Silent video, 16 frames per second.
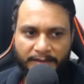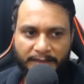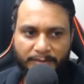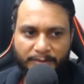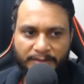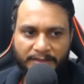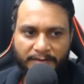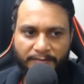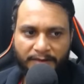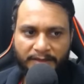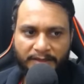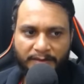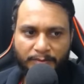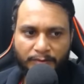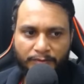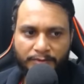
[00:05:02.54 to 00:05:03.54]
That means if I
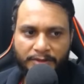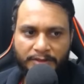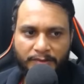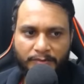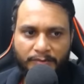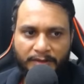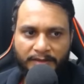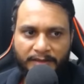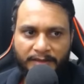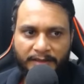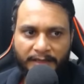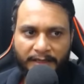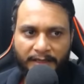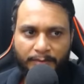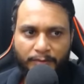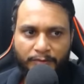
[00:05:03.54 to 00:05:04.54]
remove this one
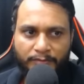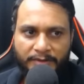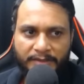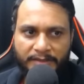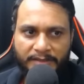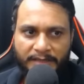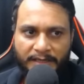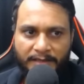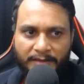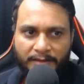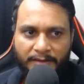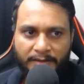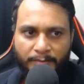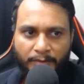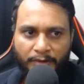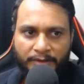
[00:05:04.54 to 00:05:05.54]
and move the start
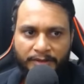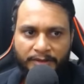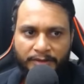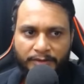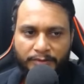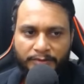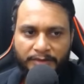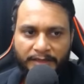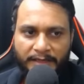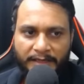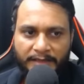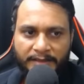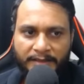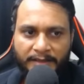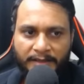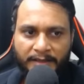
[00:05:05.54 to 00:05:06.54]
pointer to the
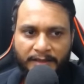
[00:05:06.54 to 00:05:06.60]
right,